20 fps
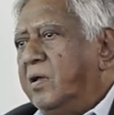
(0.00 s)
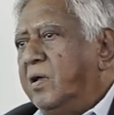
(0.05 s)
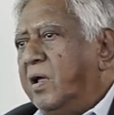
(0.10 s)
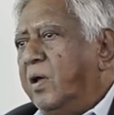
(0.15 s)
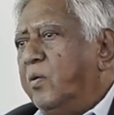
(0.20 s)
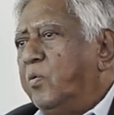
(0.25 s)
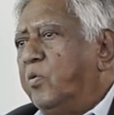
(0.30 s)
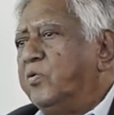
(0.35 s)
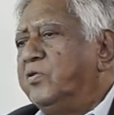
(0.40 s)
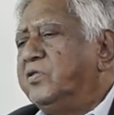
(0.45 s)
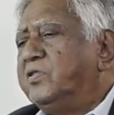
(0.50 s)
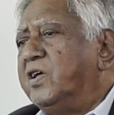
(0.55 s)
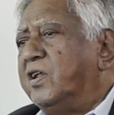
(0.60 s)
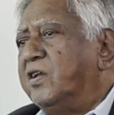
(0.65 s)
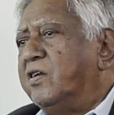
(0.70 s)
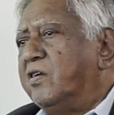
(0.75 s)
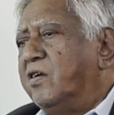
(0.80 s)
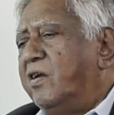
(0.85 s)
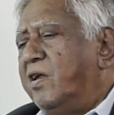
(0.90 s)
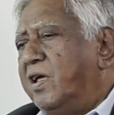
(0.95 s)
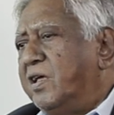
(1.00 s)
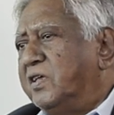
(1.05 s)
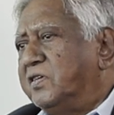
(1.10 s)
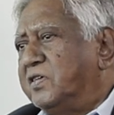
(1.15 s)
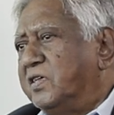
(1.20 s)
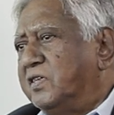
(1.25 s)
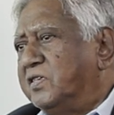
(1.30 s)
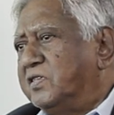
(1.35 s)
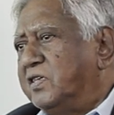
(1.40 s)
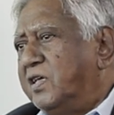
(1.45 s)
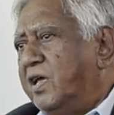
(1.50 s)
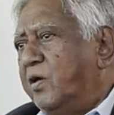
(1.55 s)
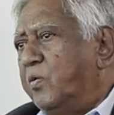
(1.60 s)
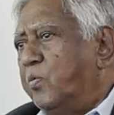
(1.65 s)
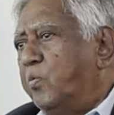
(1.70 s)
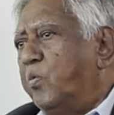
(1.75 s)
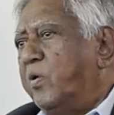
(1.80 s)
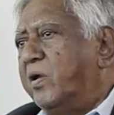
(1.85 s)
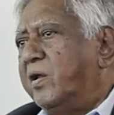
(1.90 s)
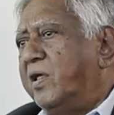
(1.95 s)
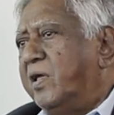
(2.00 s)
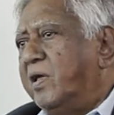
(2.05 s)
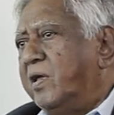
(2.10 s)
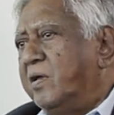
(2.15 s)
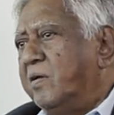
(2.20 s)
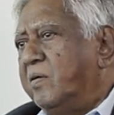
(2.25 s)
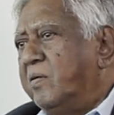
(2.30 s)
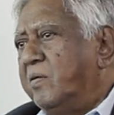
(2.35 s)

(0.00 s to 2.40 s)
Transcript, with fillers: I won't generalize and say I worry.